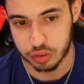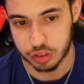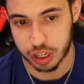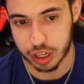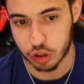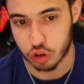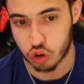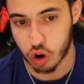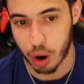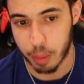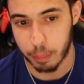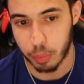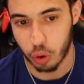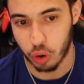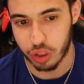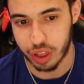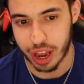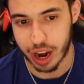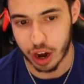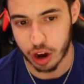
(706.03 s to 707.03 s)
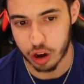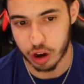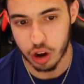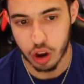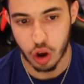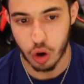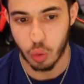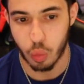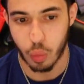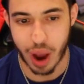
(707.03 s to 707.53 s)
crumble there
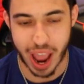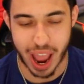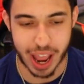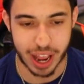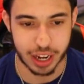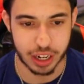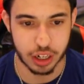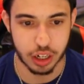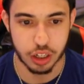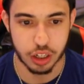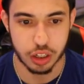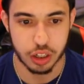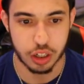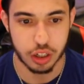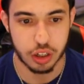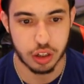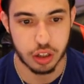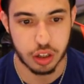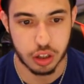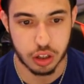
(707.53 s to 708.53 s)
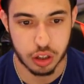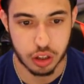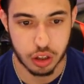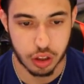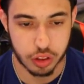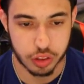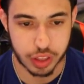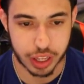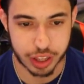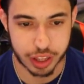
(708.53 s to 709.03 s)
when
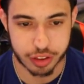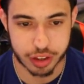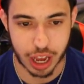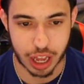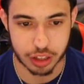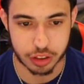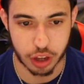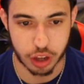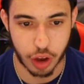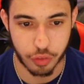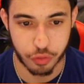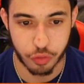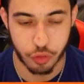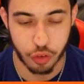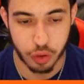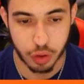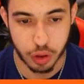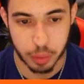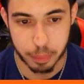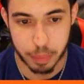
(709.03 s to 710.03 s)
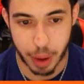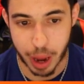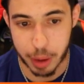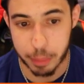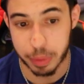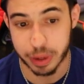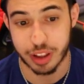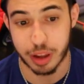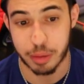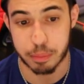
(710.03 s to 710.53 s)
things got tough. Bend
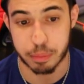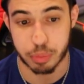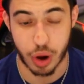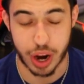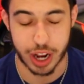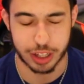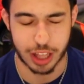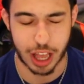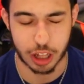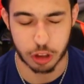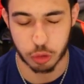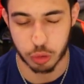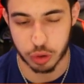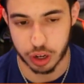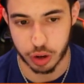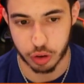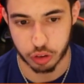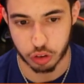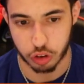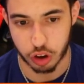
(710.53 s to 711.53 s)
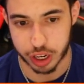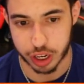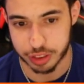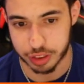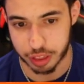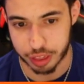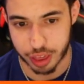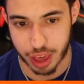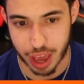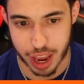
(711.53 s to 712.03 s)
but didn't break. That's what I was looking
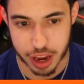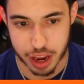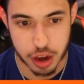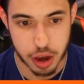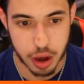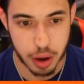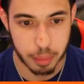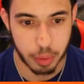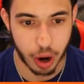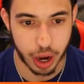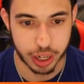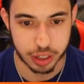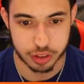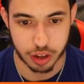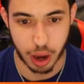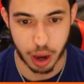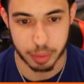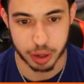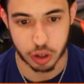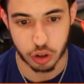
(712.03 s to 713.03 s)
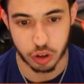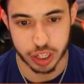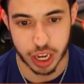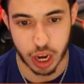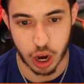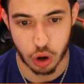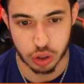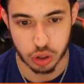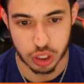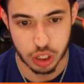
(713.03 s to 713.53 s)
to say. But Dominic
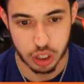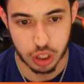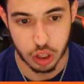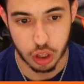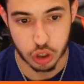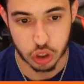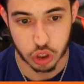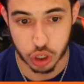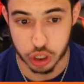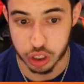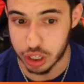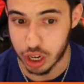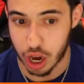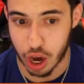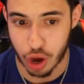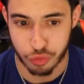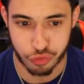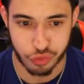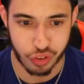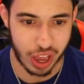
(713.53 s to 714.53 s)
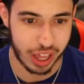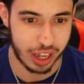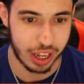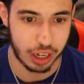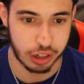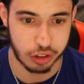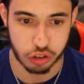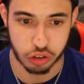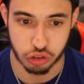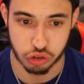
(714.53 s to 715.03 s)
Leone, good enough.
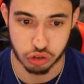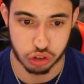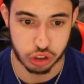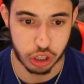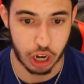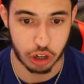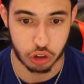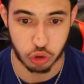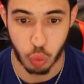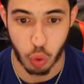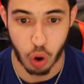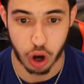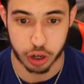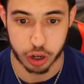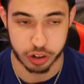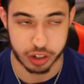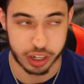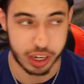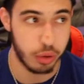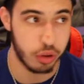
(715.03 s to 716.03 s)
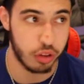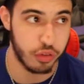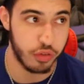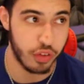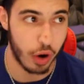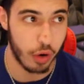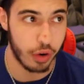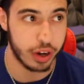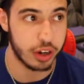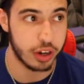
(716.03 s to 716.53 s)
And then Josh Walker, he was
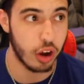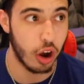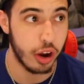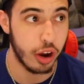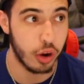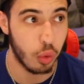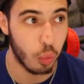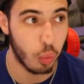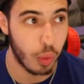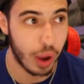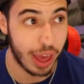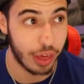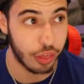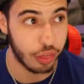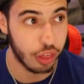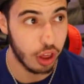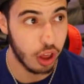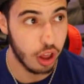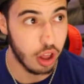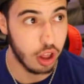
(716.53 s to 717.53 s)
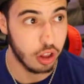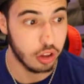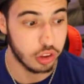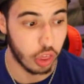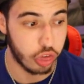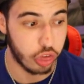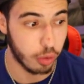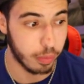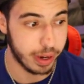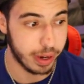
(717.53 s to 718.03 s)
very good with the
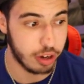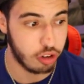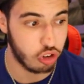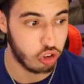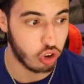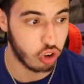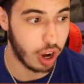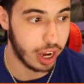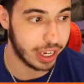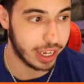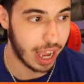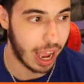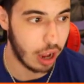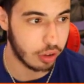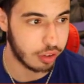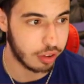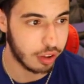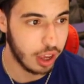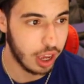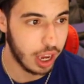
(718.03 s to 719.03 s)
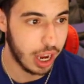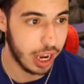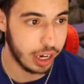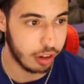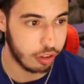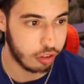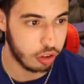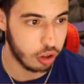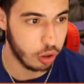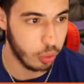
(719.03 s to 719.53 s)
3 strikeouts in
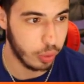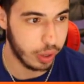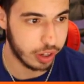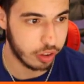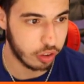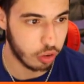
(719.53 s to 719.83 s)
his 2 innings of